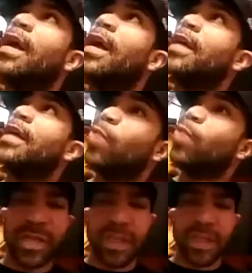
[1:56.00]
weird.
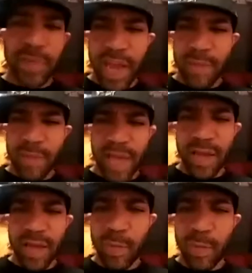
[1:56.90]
It just became like
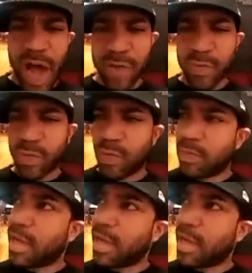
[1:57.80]
a El Pac room,